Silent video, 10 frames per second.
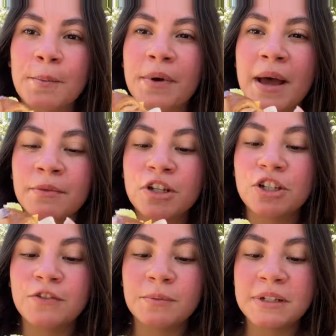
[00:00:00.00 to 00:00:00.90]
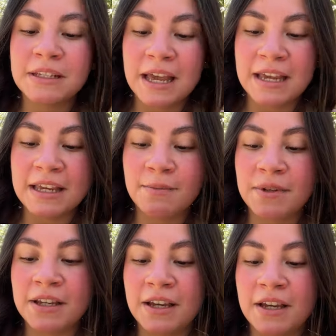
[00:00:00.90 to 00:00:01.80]
But I'm not sure if I'm gonna like it
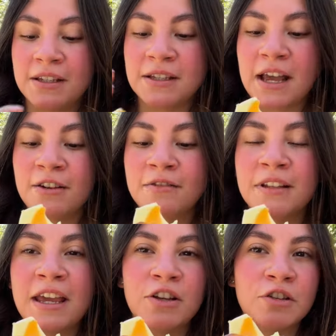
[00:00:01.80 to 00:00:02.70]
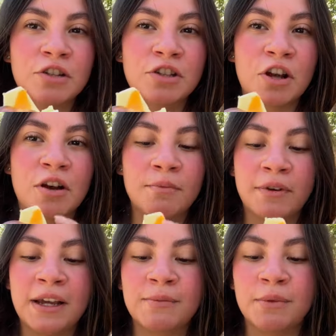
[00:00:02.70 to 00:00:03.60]
because I don't like croissant
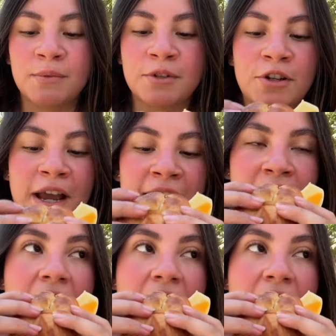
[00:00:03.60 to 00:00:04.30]
bread, but we'll try it.